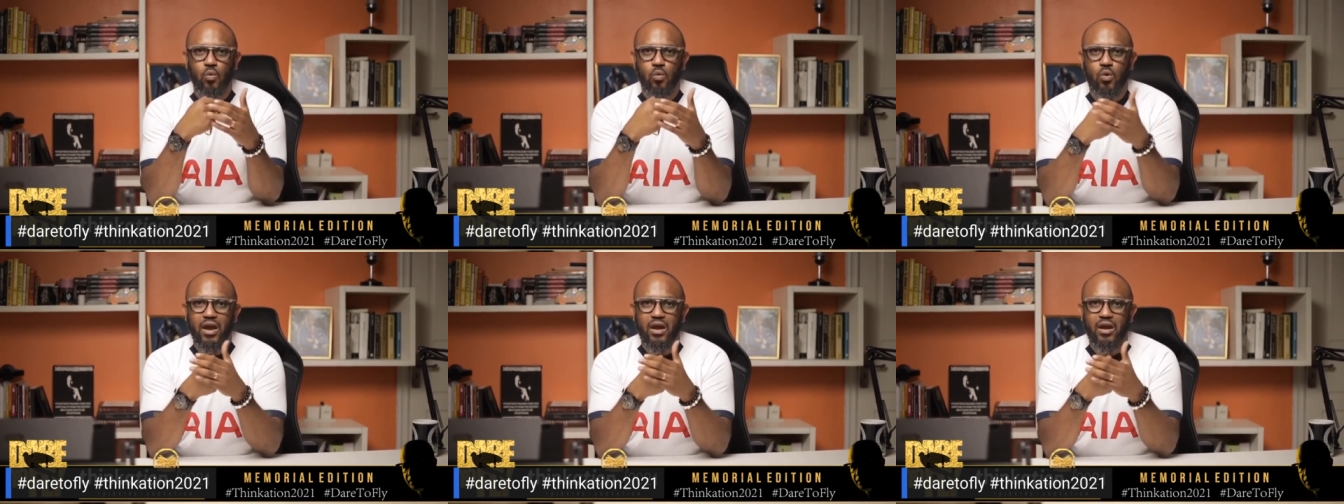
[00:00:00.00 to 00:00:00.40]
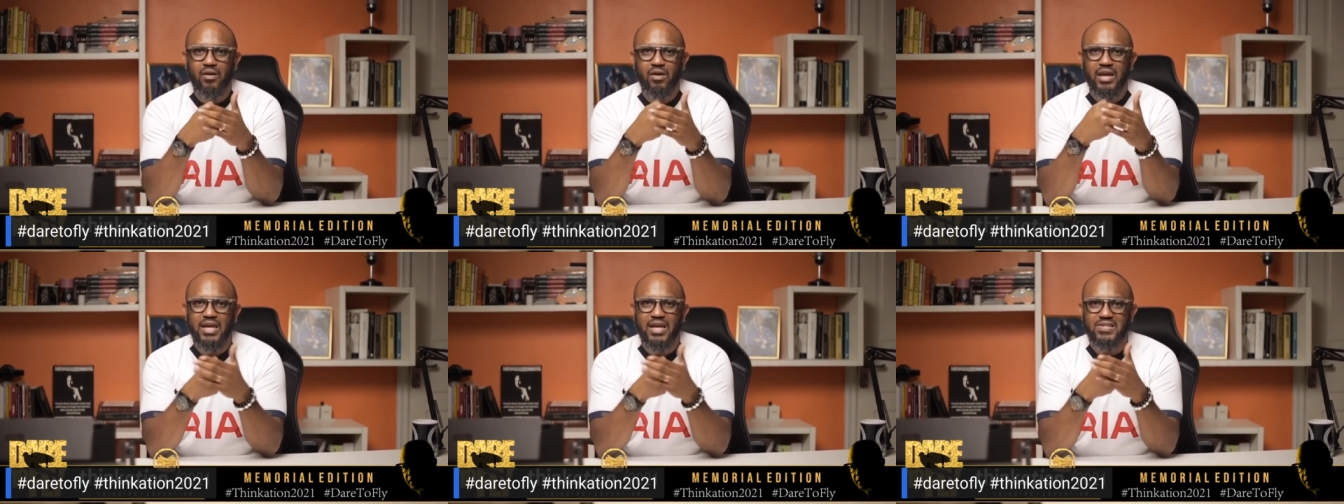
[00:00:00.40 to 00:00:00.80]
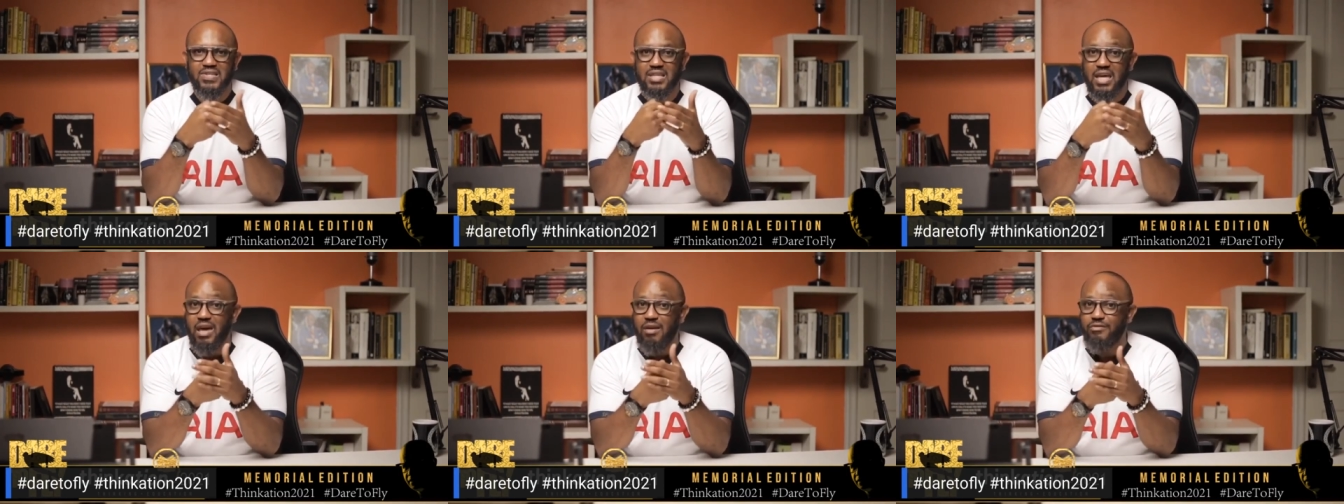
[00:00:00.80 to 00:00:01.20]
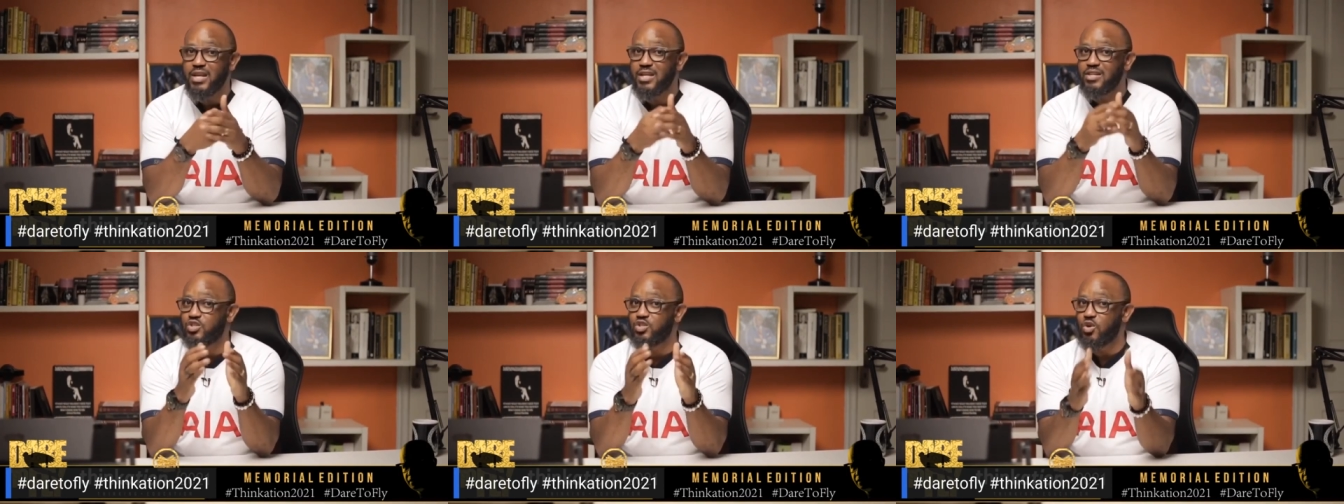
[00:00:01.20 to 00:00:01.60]
Where is the
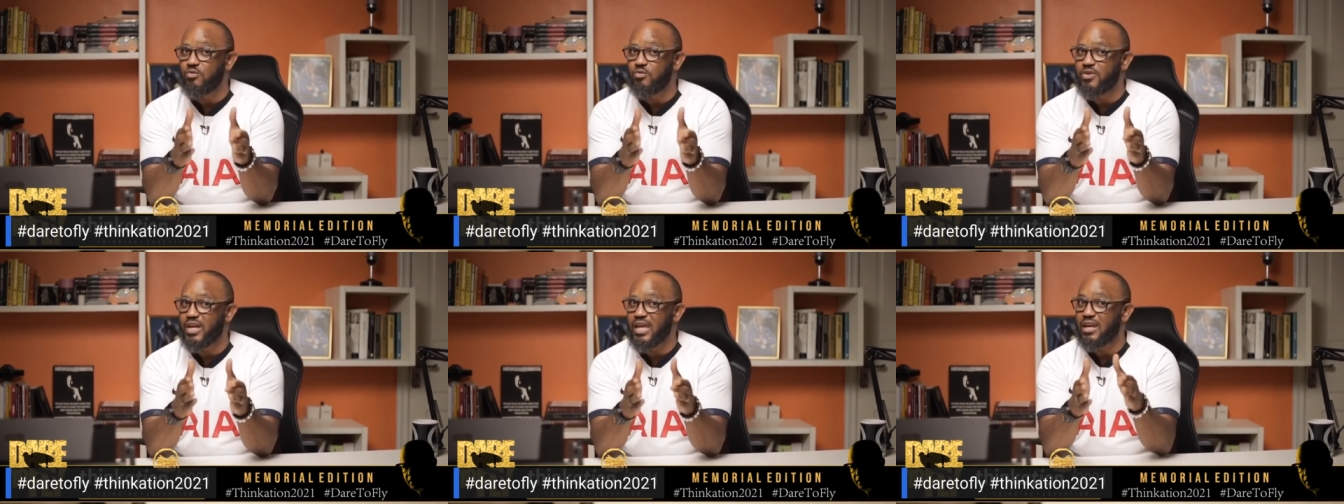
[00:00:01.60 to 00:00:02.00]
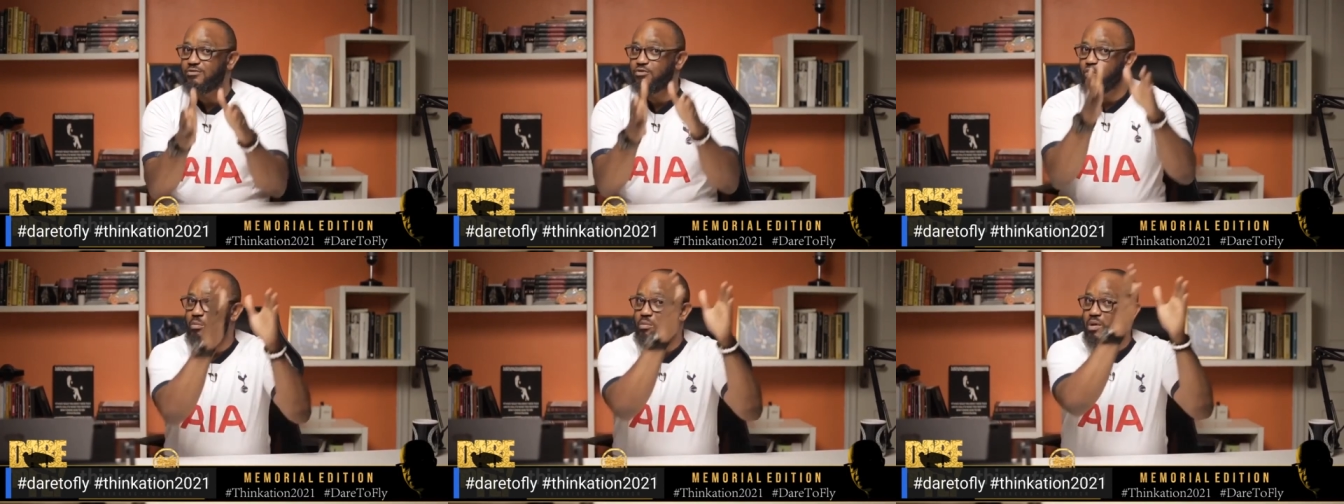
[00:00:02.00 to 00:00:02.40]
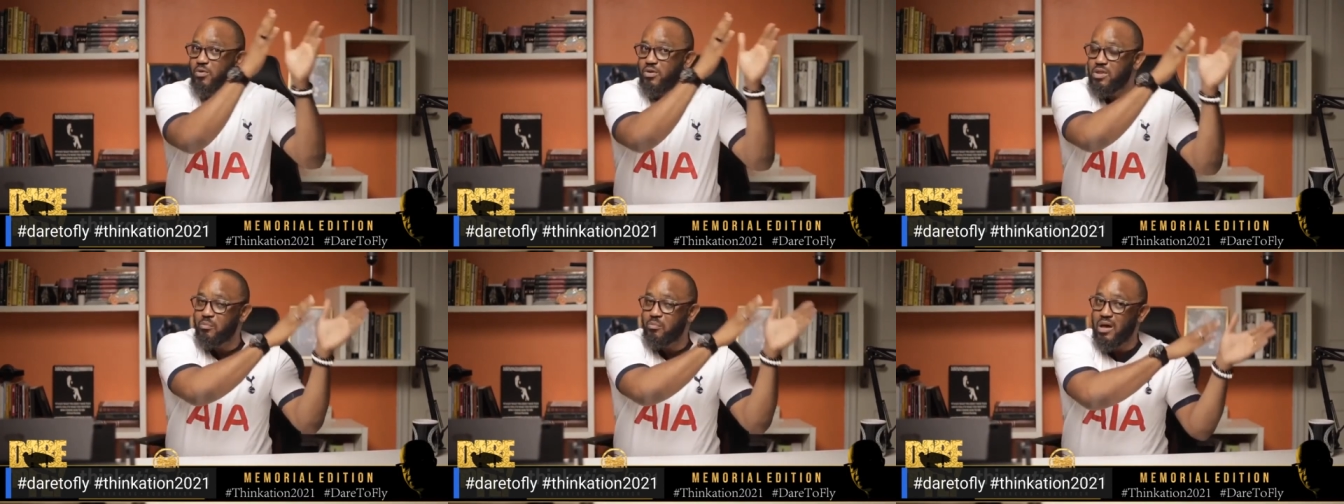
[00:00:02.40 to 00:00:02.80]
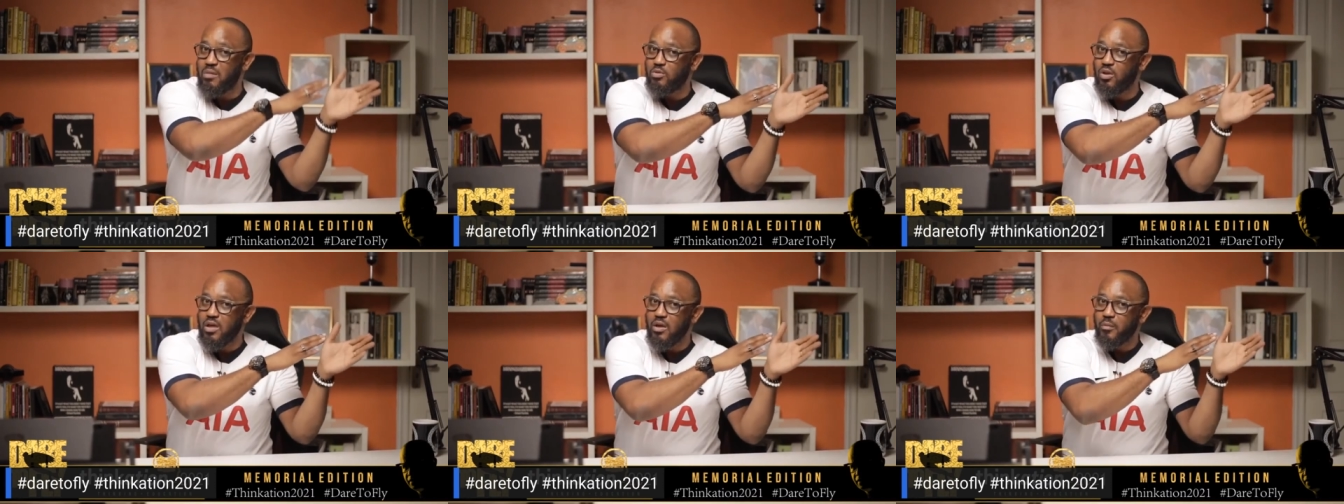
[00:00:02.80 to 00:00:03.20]
evidence? Don't forget, if you remember in the
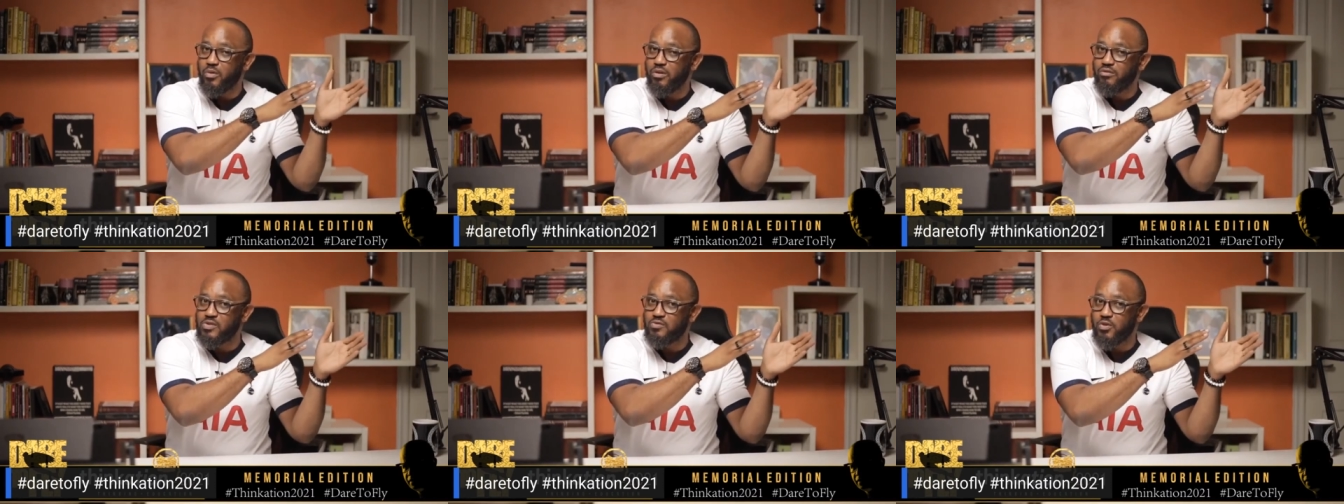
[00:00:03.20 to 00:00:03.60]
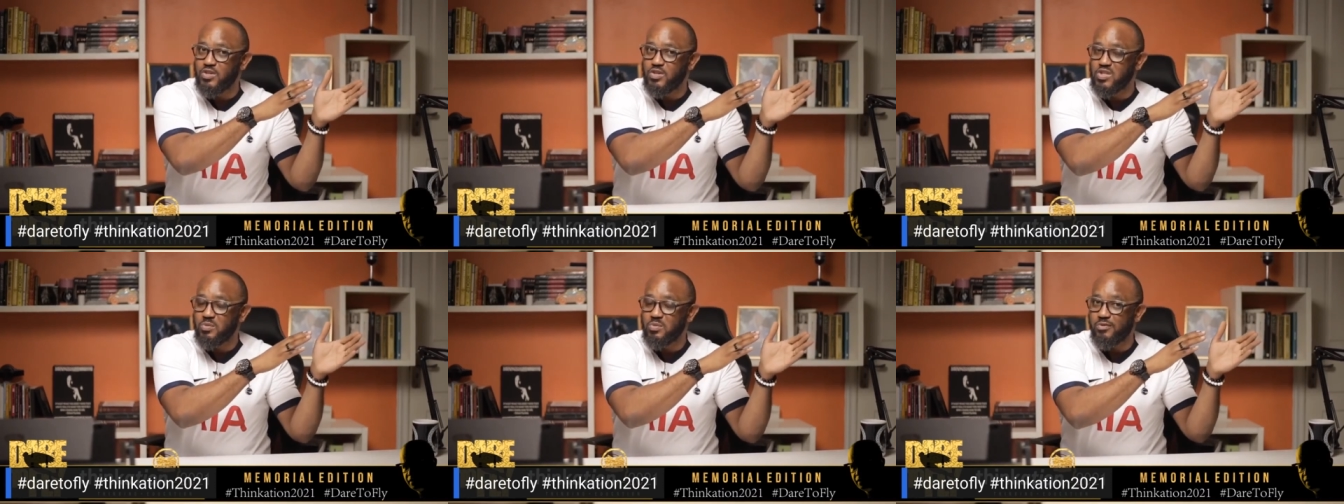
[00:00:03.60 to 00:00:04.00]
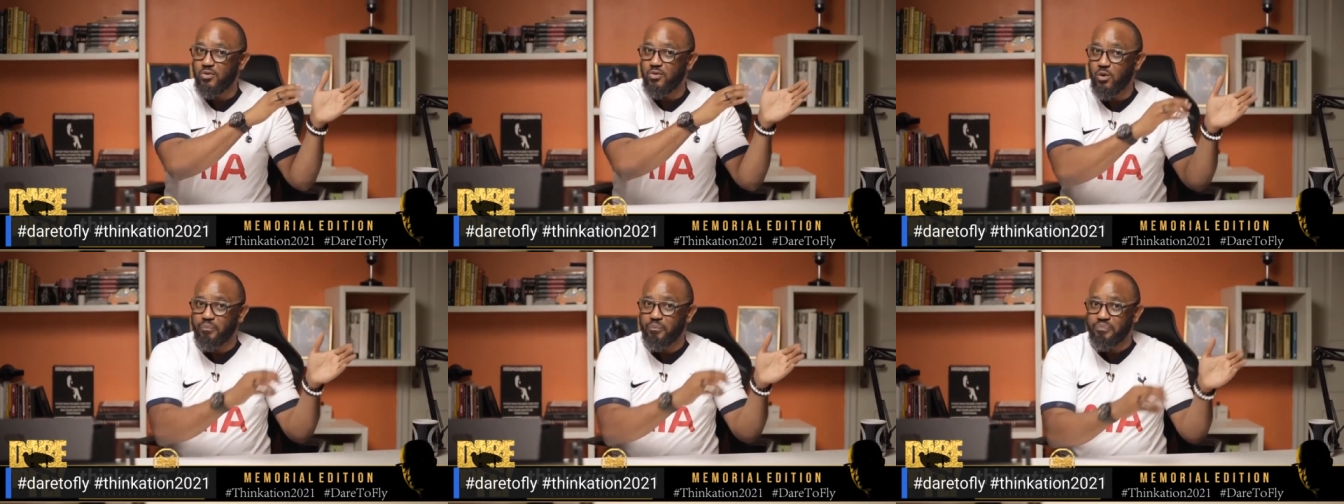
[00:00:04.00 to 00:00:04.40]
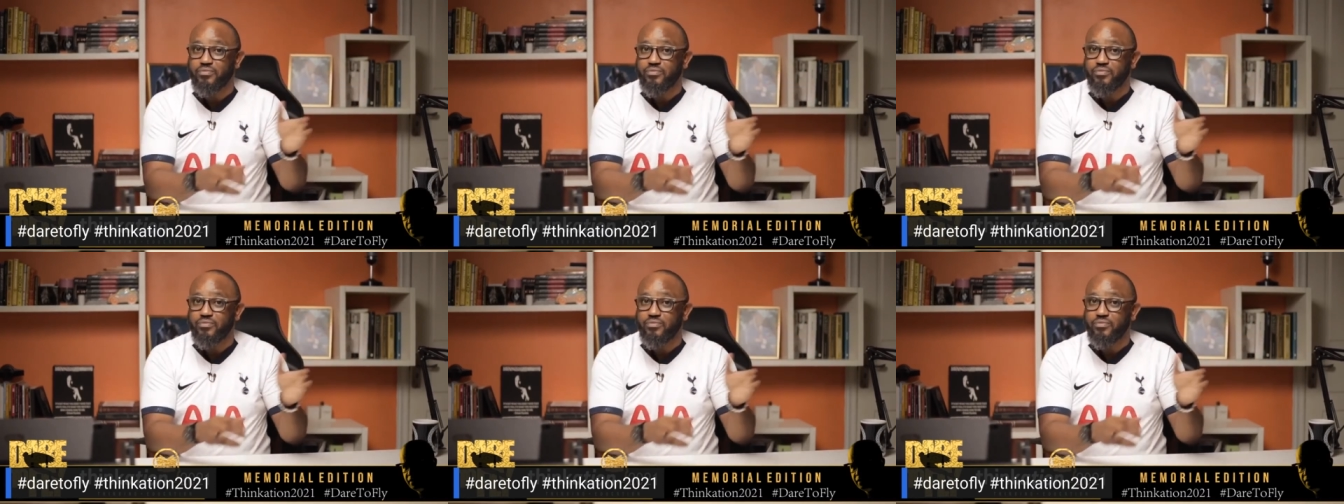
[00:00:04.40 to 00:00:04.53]
Bible, previous verses before,